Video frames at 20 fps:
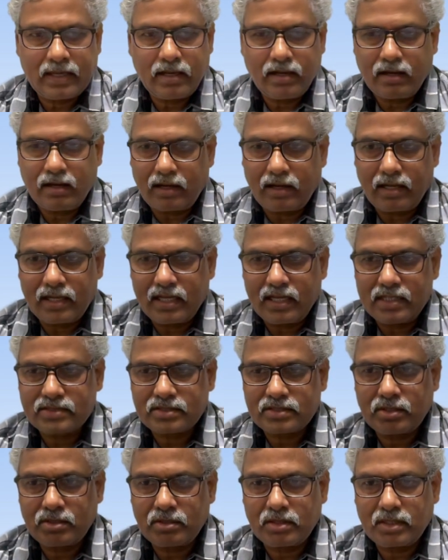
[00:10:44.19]
all are
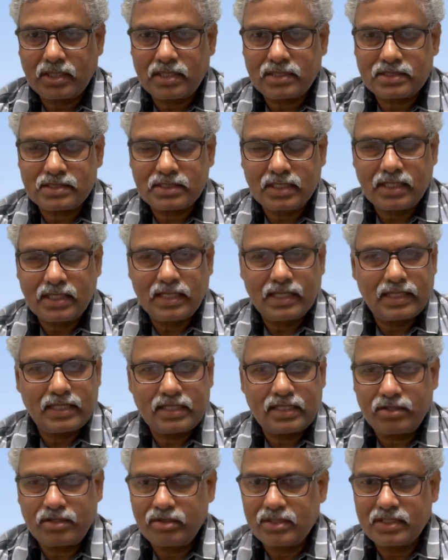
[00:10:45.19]
slokas, and
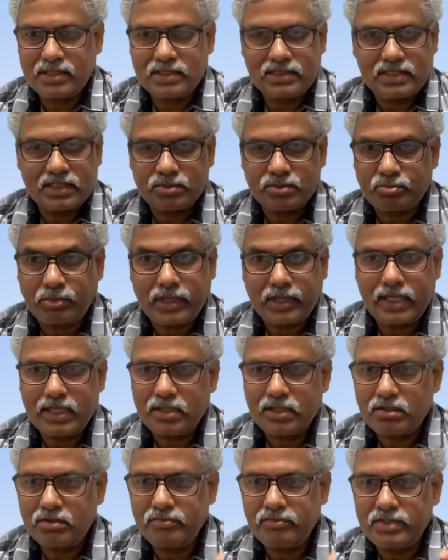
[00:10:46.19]
then you can just point
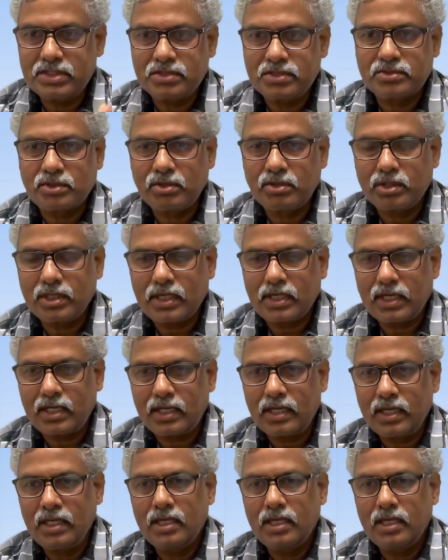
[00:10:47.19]
to which sloka